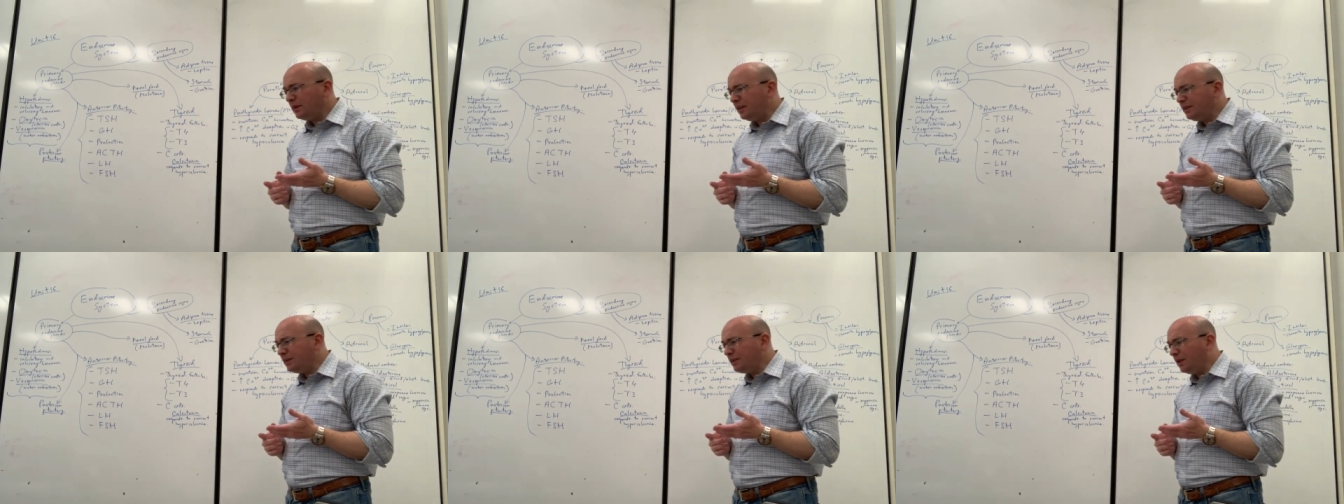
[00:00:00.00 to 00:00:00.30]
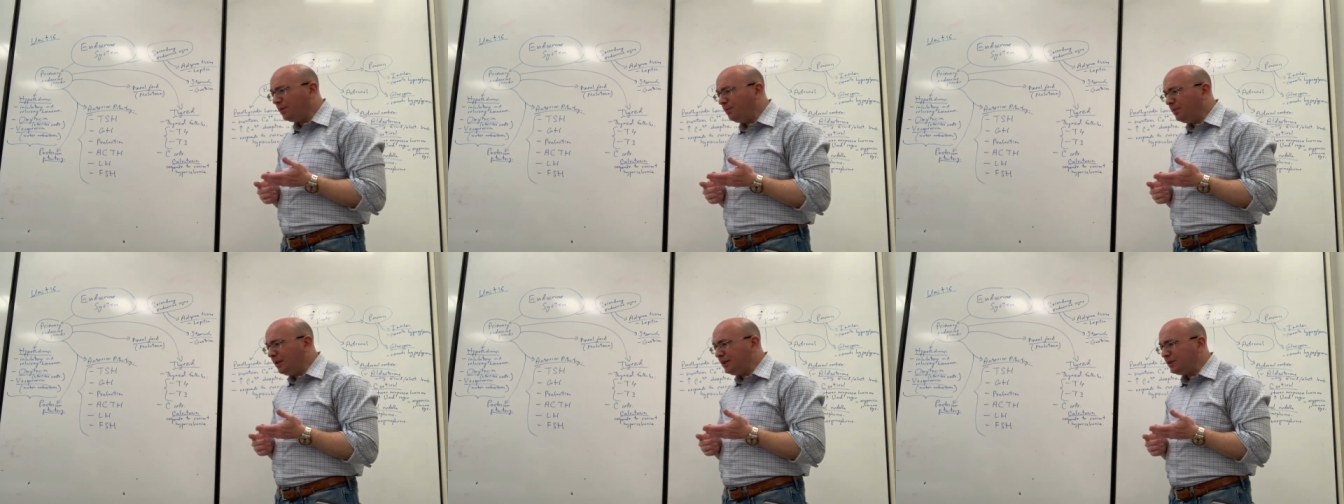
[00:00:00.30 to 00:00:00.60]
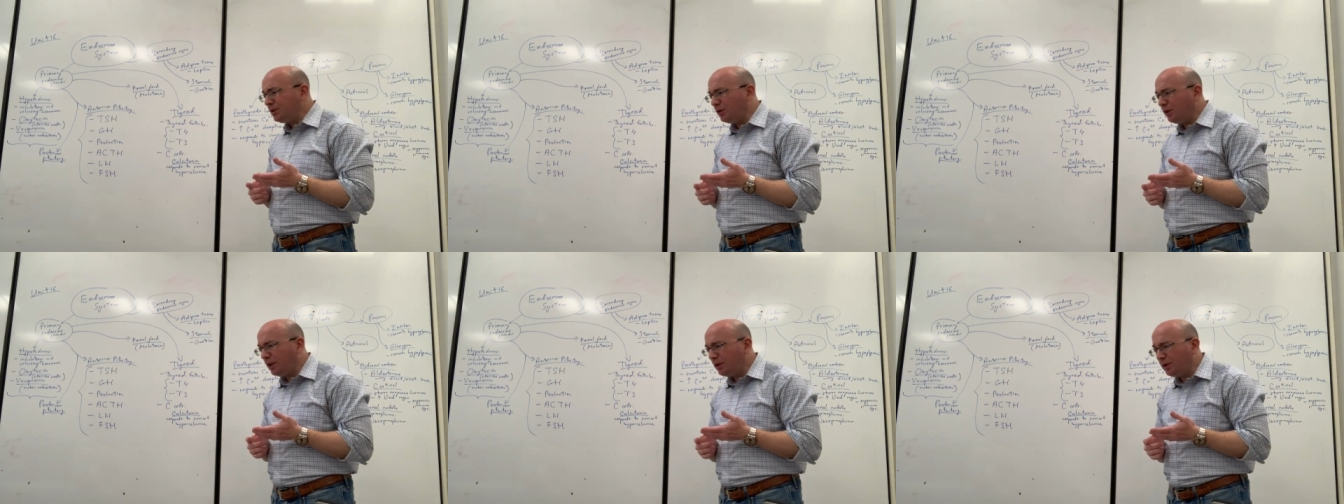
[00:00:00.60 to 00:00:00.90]
some
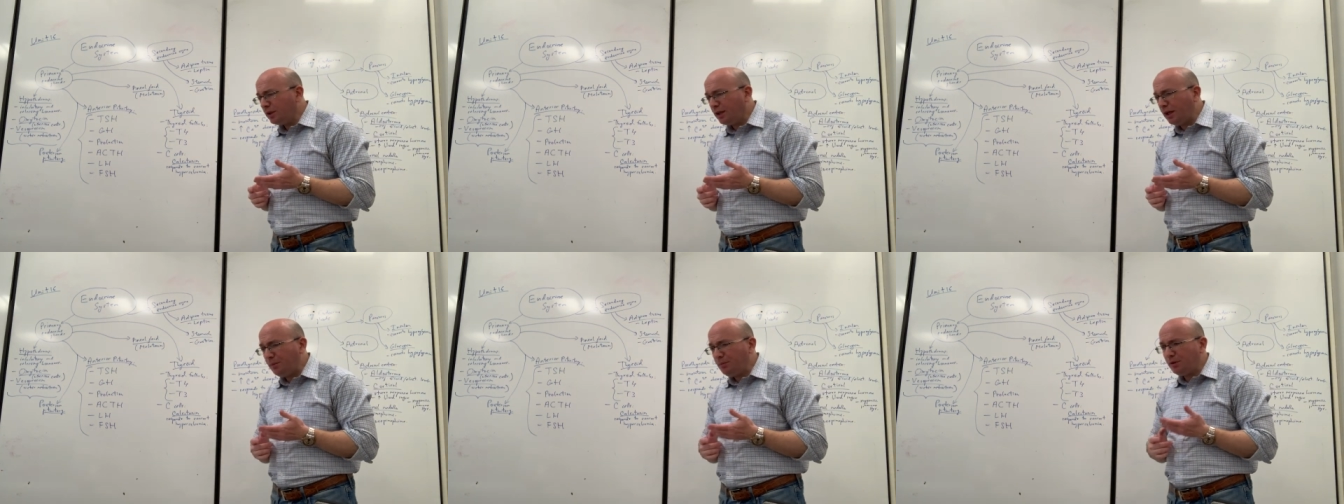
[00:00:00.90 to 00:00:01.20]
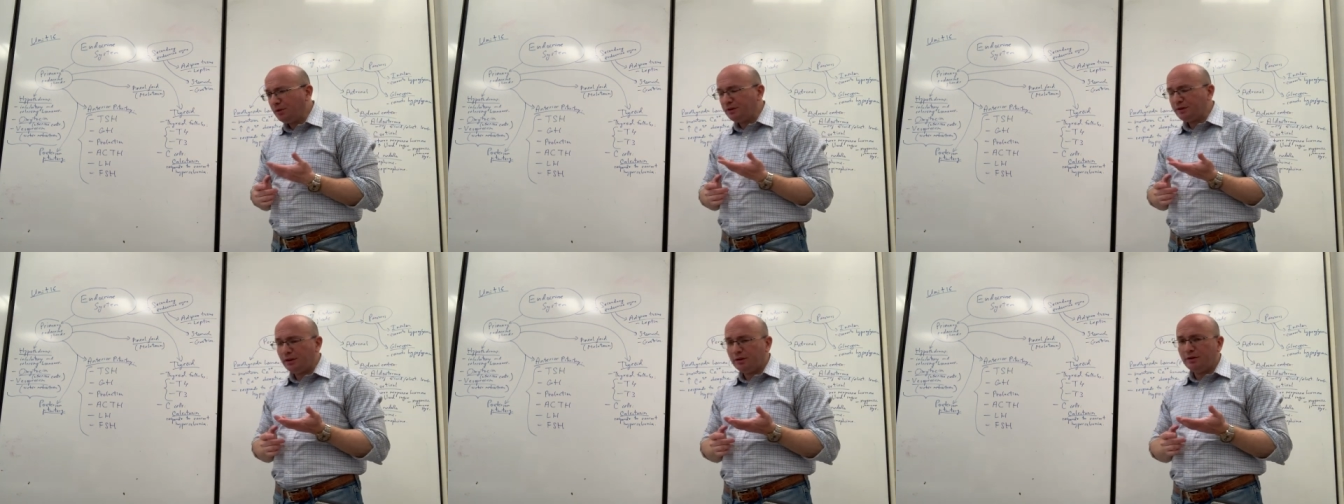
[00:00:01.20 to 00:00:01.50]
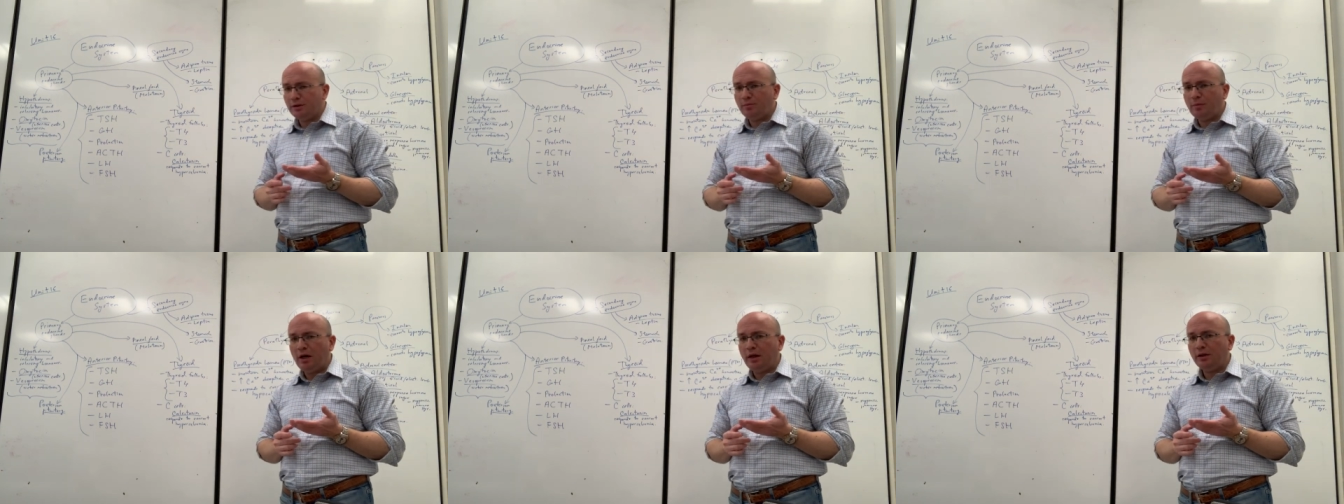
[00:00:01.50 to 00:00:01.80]
based on other chemicals,
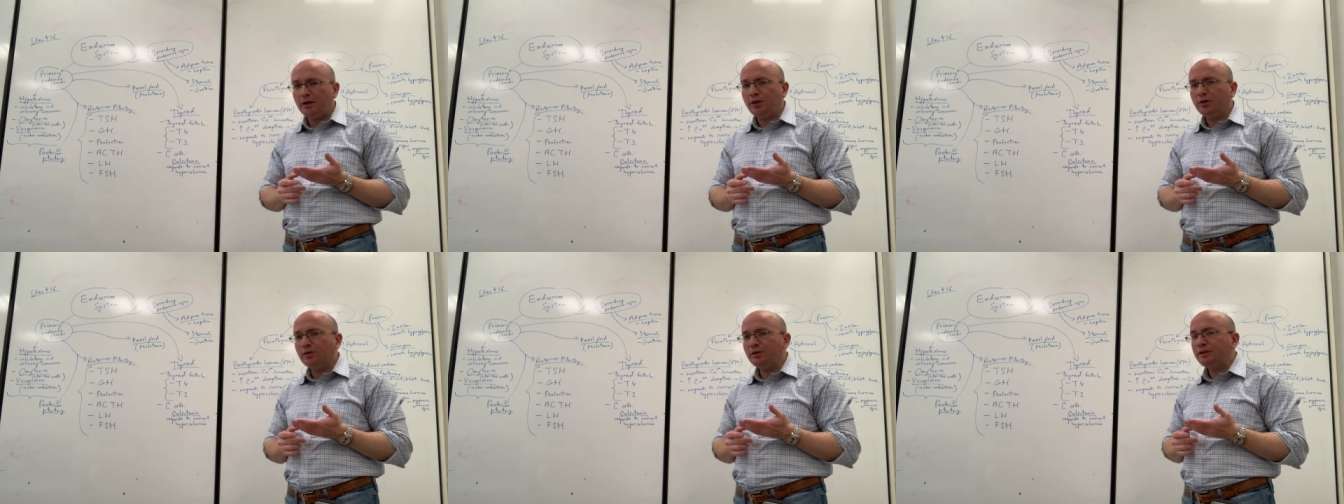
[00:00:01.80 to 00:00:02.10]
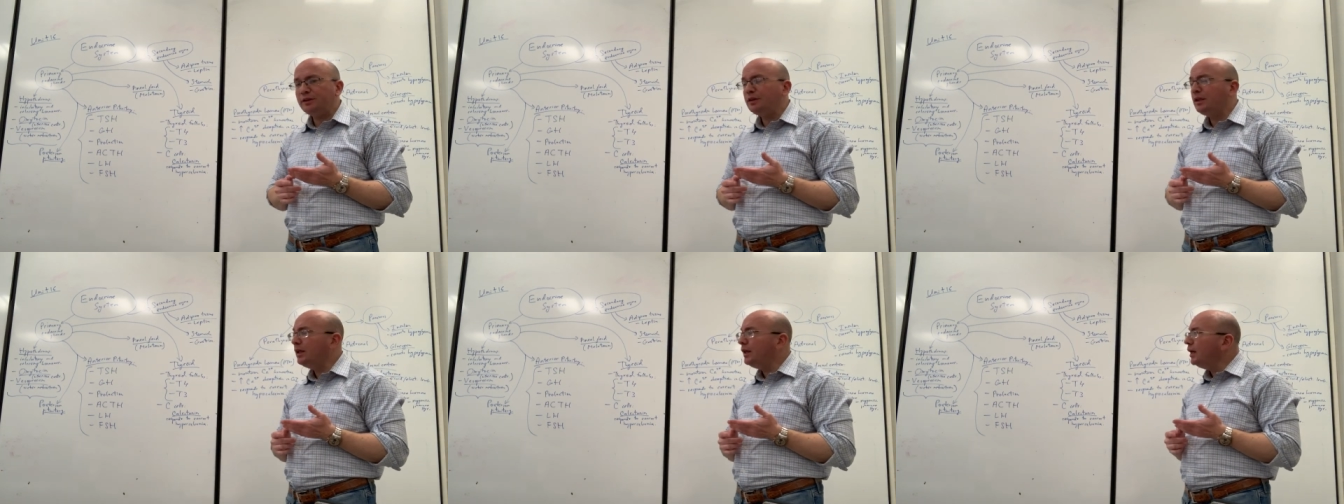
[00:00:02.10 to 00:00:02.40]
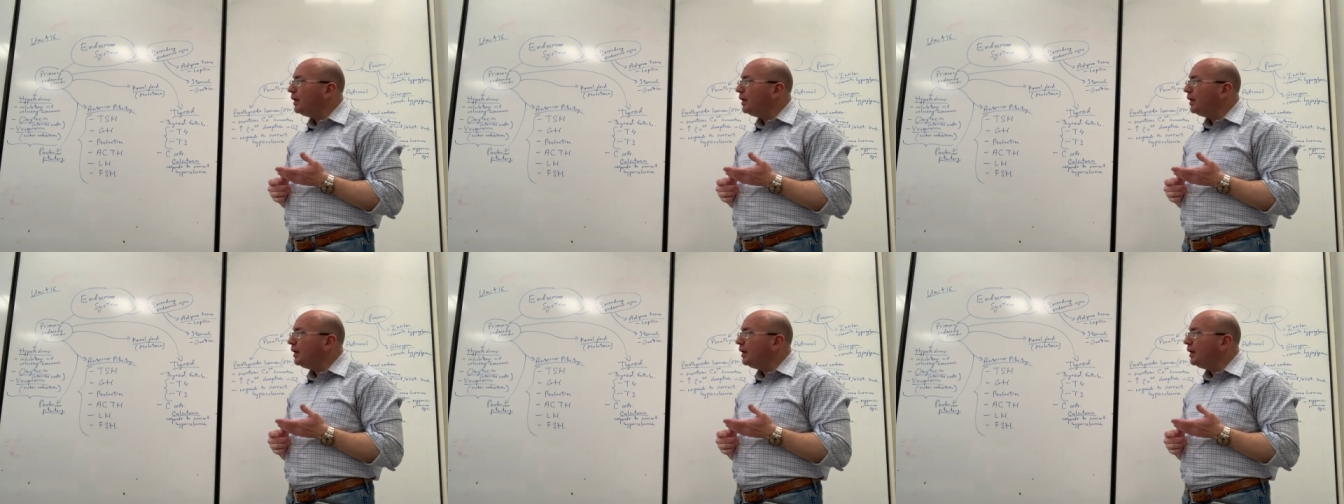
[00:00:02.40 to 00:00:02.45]
other molecules.